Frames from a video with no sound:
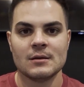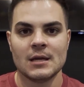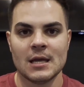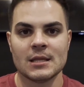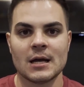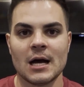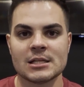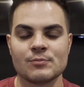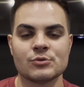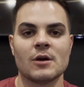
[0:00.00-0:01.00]
in the
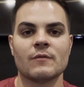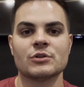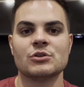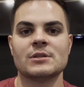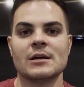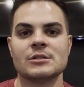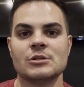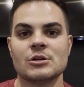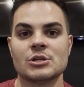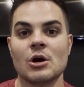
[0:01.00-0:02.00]
Gospels over 2,000
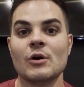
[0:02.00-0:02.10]
years ago.